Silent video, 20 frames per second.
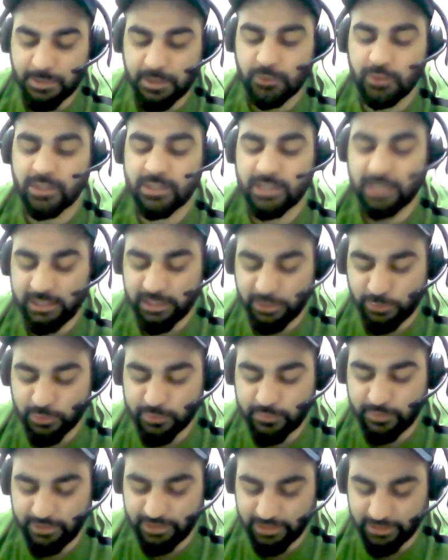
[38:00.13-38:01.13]
to this
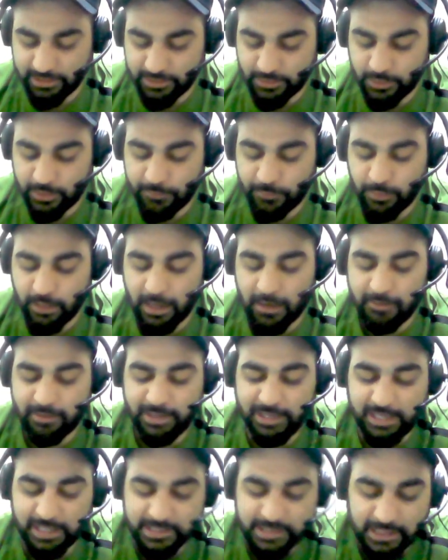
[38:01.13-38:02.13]
continuous features. So if you have a
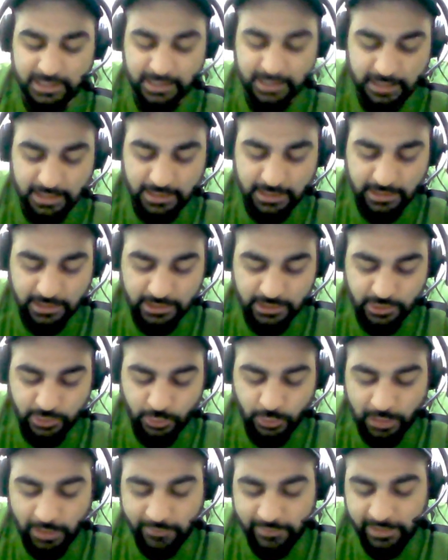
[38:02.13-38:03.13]
data set, so
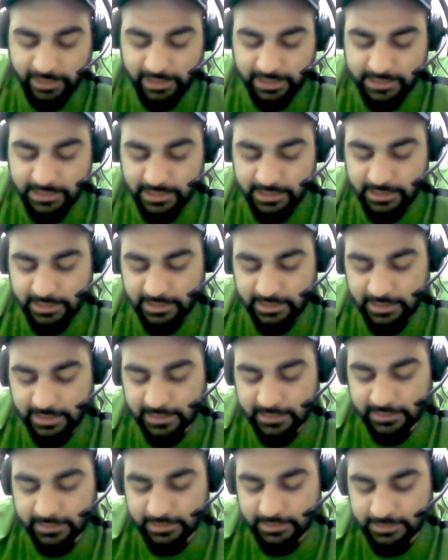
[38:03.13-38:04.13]
you have data set
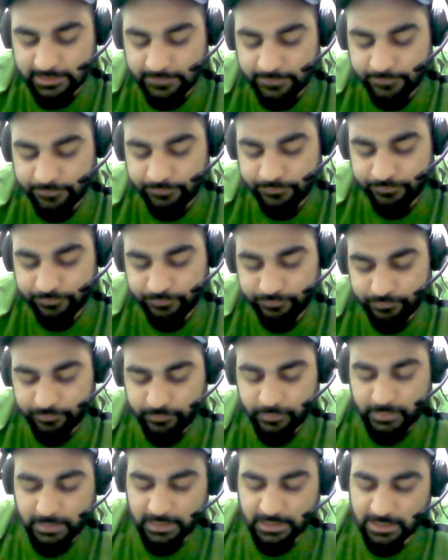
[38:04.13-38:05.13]
like this.
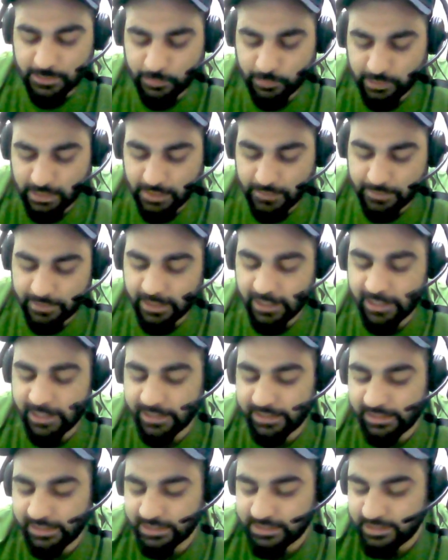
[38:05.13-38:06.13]
Let's suppose I'm creating
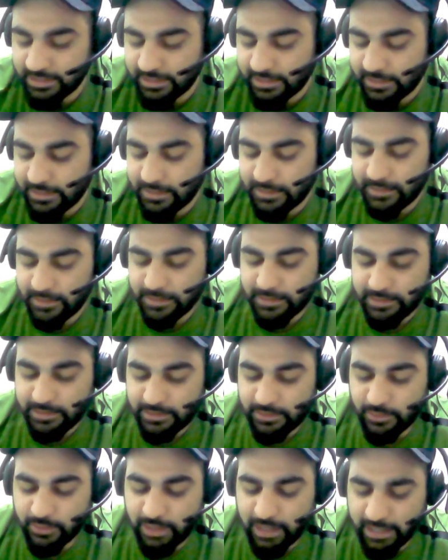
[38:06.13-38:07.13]
a data set.
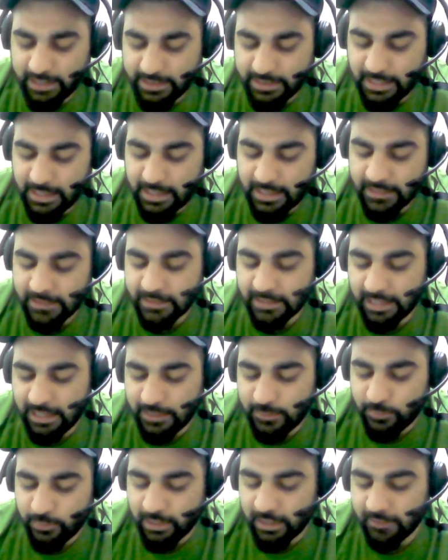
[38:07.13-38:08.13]
Okay, in
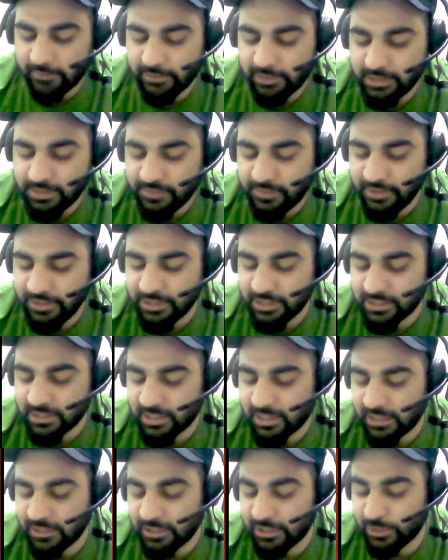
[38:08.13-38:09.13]
that we have these features are
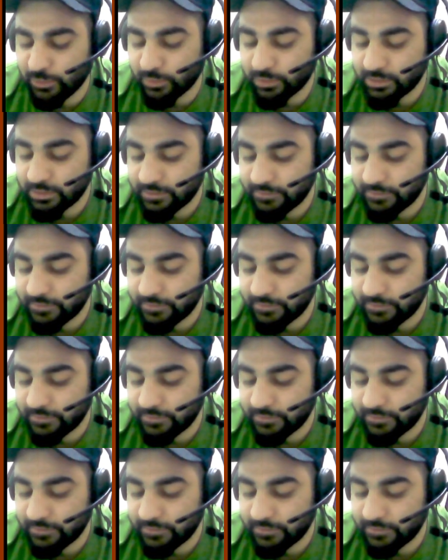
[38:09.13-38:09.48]
continuous.